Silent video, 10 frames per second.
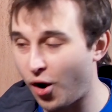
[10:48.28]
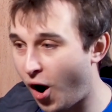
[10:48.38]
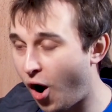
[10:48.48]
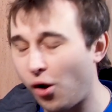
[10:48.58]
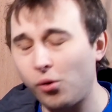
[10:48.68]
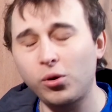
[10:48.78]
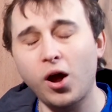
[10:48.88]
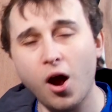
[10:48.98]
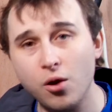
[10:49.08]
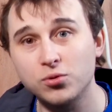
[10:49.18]
a whole
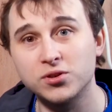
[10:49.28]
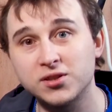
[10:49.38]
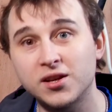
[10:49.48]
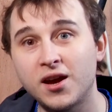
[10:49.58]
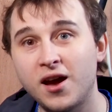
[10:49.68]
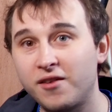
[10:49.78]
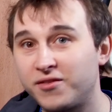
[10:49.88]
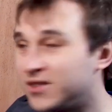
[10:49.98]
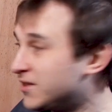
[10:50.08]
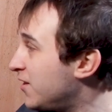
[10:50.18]
host of
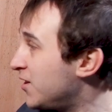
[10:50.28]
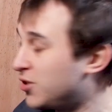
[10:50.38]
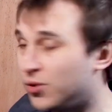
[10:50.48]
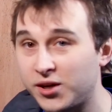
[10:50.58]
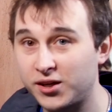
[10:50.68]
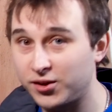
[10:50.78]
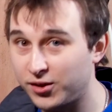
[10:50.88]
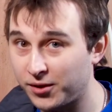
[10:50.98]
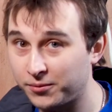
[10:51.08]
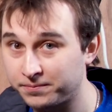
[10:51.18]
things that this unit can
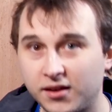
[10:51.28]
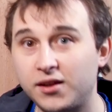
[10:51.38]
do.